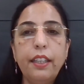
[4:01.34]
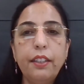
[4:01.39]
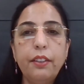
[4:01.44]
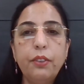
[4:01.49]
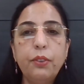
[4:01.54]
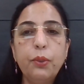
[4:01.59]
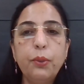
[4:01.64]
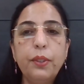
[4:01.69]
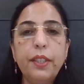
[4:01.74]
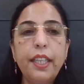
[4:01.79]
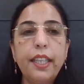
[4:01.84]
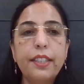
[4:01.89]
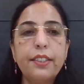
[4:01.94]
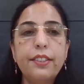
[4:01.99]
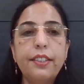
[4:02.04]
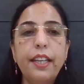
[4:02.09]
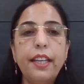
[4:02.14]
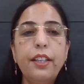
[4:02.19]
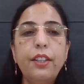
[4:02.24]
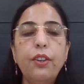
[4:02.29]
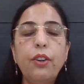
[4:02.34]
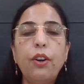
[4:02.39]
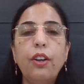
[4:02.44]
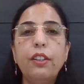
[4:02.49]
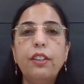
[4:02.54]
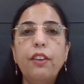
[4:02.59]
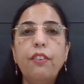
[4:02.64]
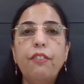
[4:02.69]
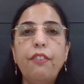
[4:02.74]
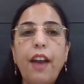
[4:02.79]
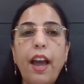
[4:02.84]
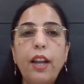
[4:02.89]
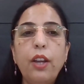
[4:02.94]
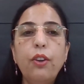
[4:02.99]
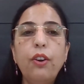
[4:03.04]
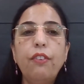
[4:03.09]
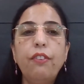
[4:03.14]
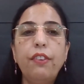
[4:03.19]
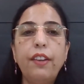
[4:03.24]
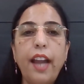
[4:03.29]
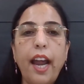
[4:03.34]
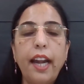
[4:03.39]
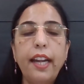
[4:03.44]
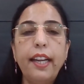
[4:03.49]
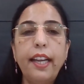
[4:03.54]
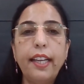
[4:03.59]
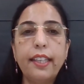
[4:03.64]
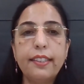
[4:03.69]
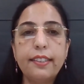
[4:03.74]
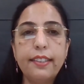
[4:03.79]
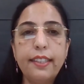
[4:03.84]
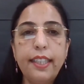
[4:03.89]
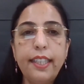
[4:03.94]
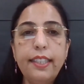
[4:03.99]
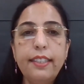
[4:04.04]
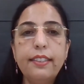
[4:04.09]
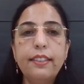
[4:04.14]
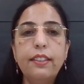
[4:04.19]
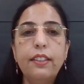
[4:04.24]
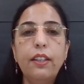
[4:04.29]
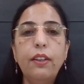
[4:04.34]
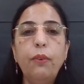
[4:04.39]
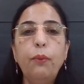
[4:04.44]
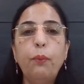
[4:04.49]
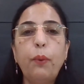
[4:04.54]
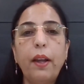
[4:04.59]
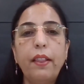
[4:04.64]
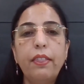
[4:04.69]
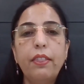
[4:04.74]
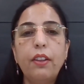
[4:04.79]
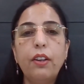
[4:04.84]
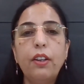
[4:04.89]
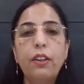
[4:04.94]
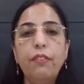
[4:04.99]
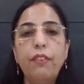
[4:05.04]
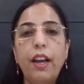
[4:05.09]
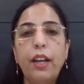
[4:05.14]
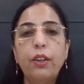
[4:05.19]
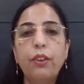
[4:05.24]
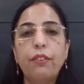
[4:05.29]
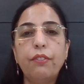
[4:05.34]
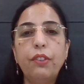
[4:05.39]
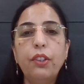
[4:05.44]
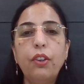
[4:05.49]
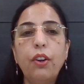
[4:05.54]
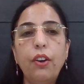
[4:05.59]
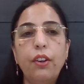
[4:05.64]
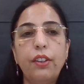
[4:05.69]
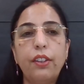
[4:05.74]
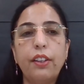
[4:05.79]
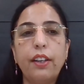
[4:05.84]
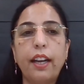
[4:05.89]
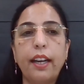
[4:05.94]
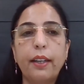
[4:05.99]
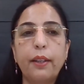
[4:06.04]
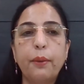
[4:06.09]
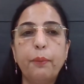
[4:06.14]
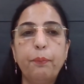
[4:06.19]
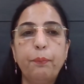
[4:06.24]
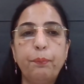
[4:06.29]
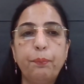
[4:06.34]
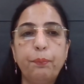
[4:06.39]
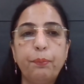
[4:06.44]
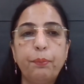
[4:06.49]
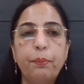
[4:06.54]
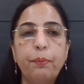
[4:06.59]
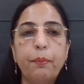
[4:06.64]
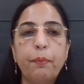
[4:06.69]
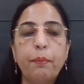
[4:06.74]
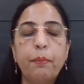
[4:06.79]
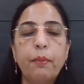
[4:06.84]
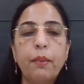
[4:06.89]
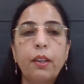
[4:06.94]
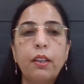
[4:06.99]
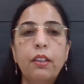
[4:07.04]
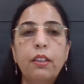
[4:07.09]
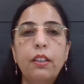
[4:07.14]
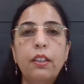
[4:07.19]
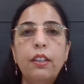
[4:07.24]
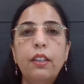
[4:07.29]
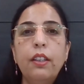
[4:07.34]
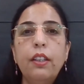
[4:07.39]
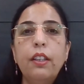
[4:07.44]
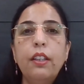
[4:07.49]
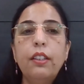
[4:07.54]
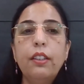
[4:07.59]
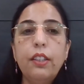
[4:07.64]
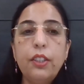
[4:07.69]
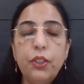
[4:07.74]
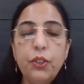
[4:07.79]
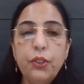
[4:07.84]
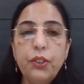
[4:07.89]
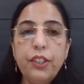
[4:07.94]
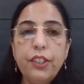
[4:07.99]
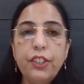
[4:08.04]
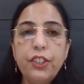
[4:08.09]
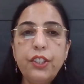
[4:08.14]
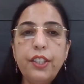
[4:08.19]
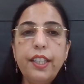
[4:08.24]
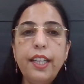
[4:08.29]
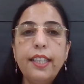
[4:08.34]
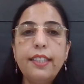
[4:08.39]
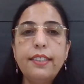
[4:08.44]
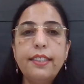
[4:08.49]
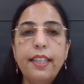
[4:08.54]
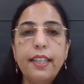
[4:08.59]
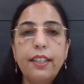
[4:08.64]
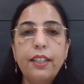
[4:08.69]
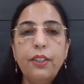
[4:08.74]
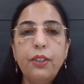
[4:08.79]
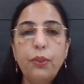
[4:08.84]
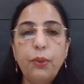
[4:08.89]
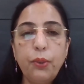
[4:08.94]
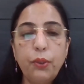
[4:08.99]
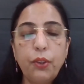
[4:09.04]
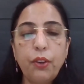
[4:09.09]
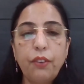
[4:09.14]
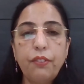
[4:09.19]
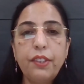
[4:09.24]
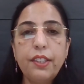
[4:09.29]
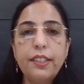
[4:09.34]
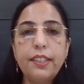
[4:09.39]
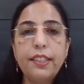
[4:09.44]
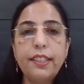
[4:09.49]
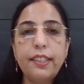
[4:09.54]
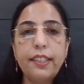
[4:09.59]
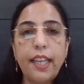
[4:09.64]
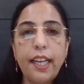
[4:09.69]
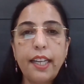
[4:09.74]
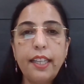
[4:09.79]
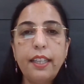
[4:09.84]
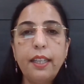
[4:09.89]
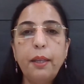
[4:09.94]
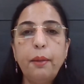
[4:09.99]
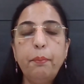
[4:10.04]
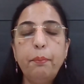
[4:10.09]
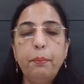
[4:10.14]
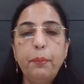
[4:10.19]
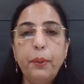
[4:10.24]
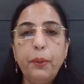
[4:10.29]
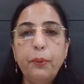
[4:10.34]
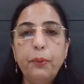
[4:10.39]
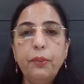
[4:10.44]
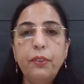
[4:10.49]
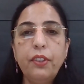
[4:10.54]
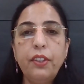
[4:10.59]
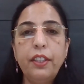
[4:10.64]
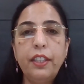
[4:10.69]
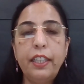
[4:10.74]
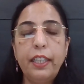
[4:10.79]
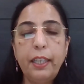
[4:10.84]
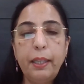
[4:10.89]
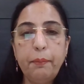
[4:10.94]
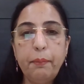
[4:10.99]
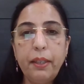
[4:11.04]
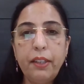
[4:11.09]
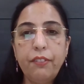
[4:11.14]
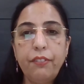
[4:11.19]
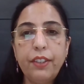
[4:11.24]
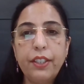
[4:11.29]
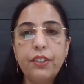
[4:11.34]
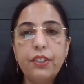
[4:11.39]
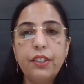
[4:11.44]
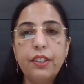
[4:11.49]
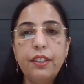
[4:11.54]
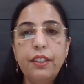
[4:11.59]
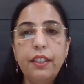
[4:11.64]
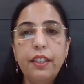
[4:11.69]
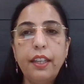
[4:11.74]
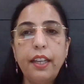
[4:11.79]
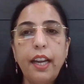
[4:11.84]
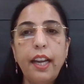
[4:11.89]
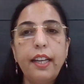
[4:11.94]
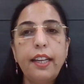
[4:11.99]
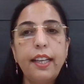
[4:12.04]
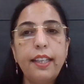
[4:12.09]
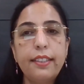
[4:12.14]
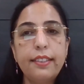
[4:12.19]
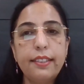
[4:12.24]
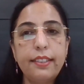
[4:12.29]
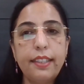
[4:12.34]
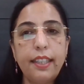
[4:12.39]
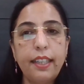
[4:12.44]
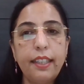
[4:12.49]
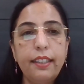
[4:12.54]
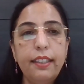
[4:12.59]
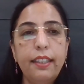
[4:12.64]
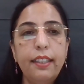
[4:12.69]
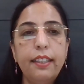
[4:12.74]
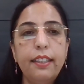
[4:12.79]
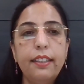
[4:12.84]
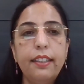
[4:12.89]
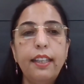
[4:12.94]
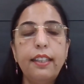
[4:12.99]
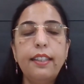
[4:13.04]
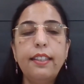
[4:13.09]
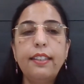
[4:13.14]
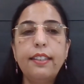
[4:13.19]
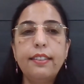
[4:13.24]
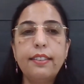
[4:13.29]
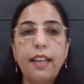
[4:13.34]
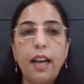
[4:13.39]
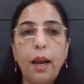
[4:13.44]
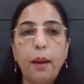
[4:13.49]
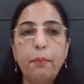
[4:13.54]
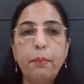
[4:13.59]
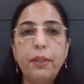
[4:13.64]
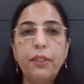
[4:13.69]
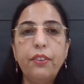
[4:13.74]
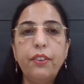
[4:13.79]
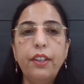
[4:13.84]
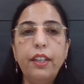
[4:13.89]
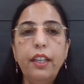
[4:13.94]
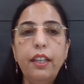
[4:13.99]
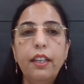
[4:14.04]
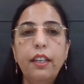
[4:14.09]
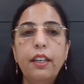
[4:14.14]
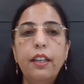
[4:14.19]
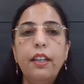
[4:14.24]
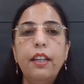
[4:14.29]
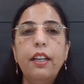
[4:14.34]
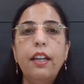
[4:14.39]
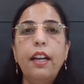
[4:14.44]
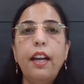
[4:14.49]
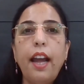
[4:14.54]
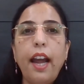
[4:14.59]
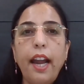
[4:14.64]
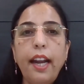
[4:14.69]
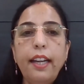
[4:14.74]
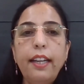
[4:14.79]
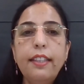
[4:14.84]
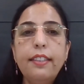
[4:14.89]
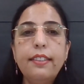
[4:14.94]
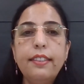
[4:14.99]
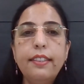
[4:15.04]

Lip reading: to the extent the value of land exceeds the 1/3 value of the contract. The judiciary has taken note of the said impugned deeming fiction and has said that it is arbitrary and it